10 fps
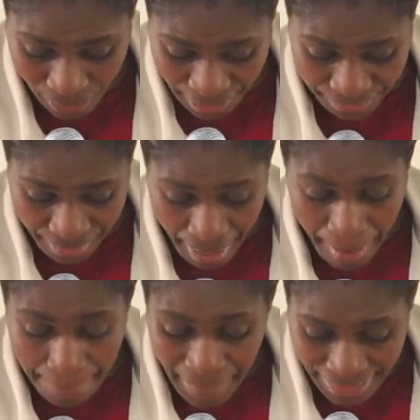you live,
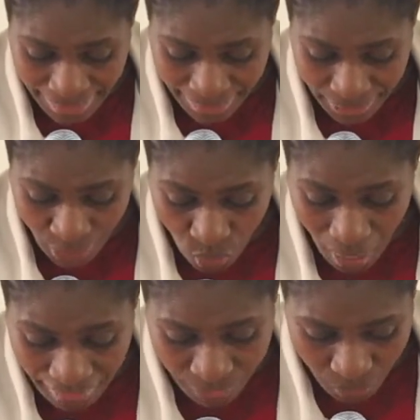but you
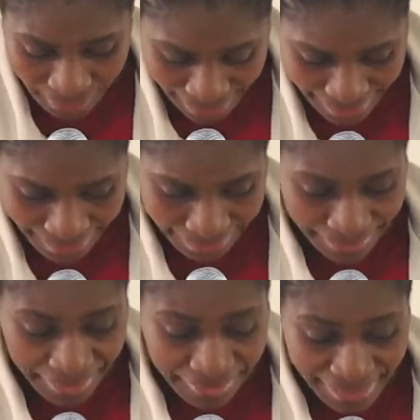have not
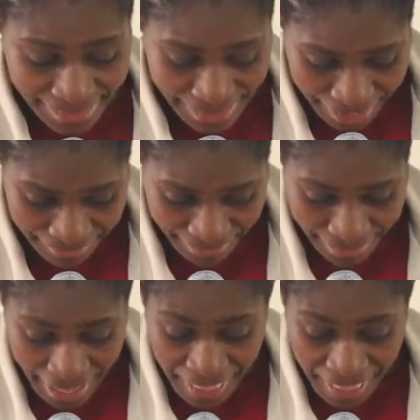listened. Verse 11.